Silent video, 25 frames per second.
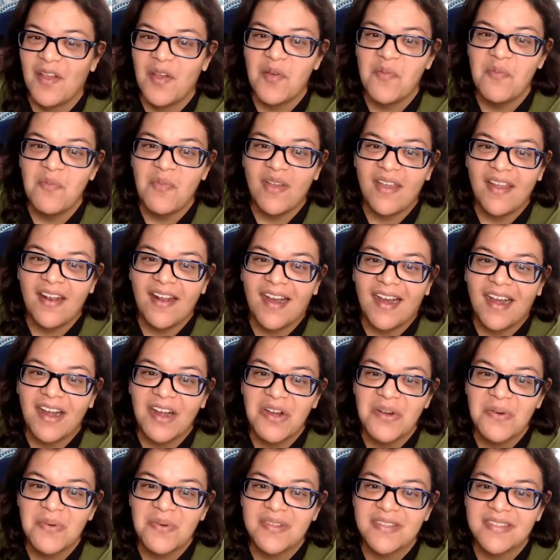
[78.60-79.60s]
But
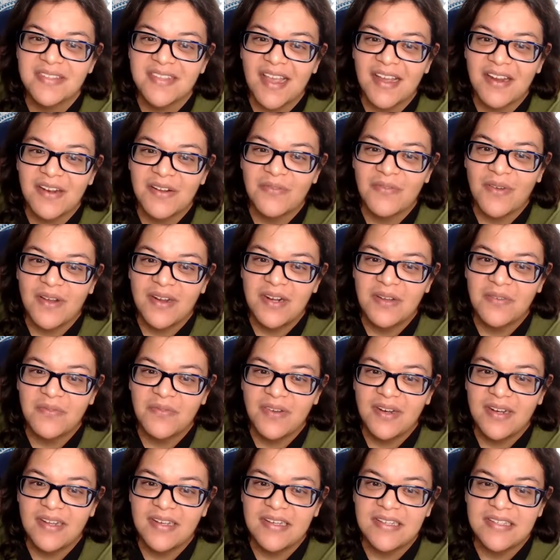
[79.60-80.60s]
I always kind of find it
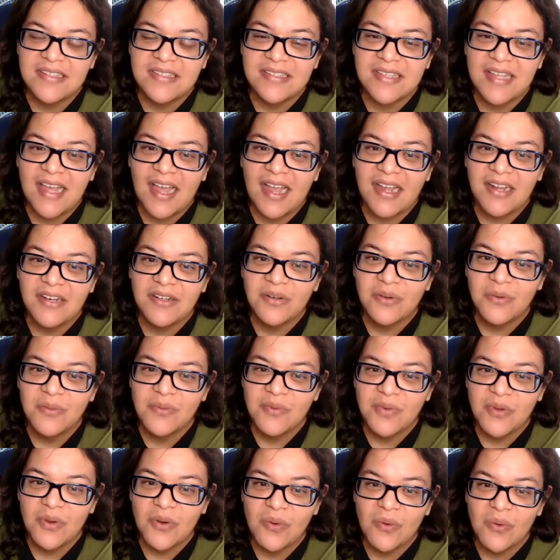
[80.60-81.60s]
funny because I don't
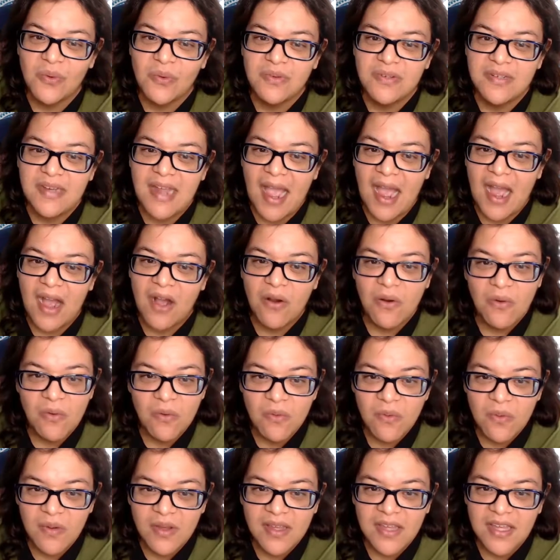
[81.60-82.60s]
know
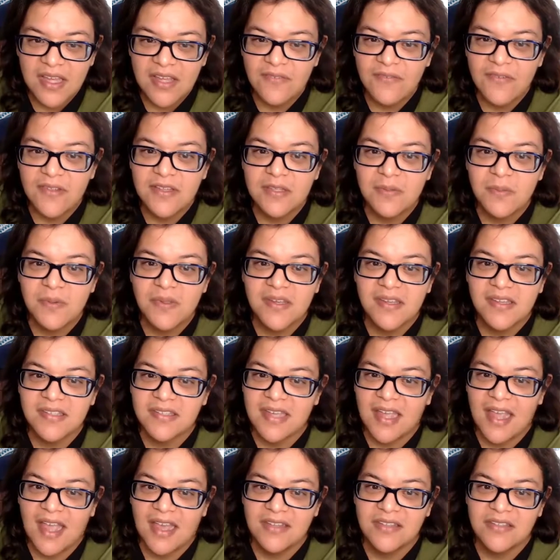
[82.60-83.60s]
now if it's because
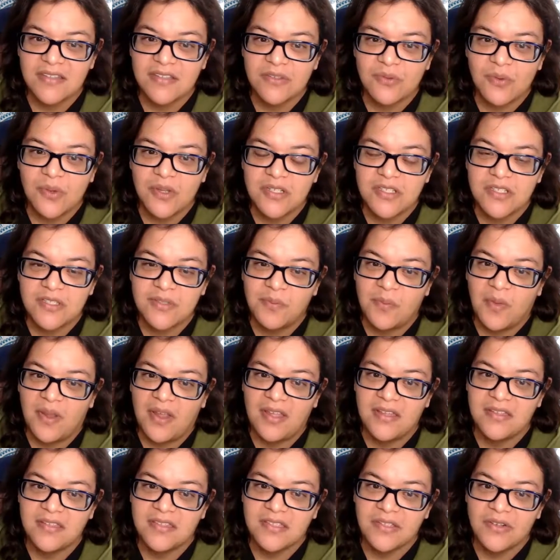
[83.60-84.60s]
I had to switch my
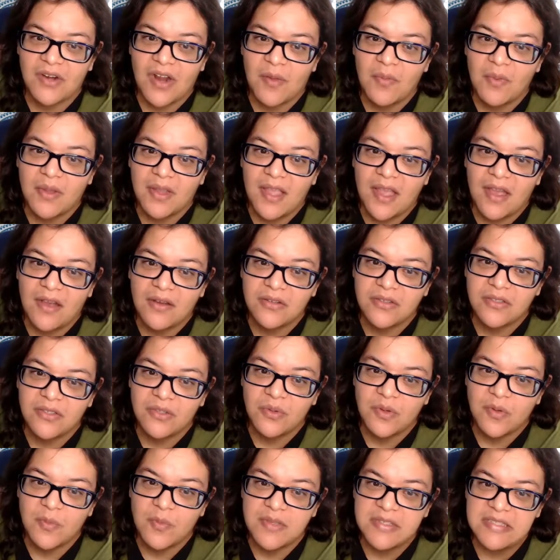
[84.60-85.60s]
Instagram account
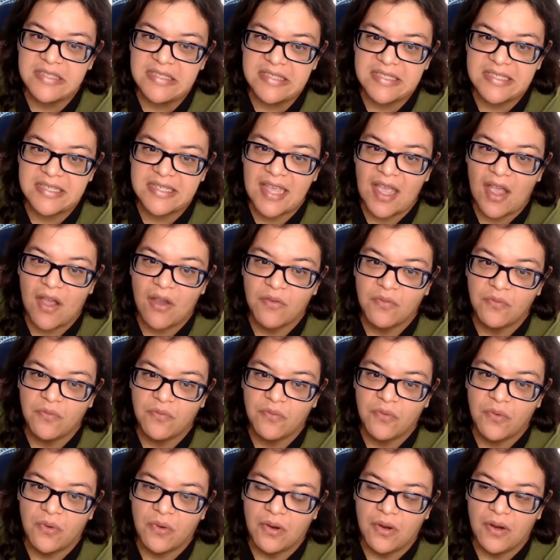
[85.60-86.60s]
to a business
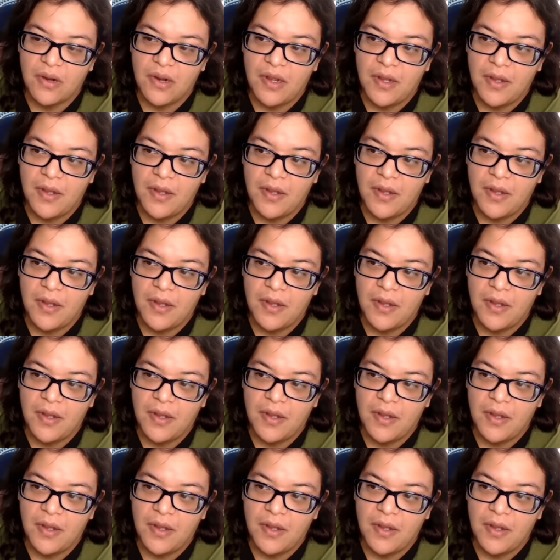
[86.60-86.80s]
account for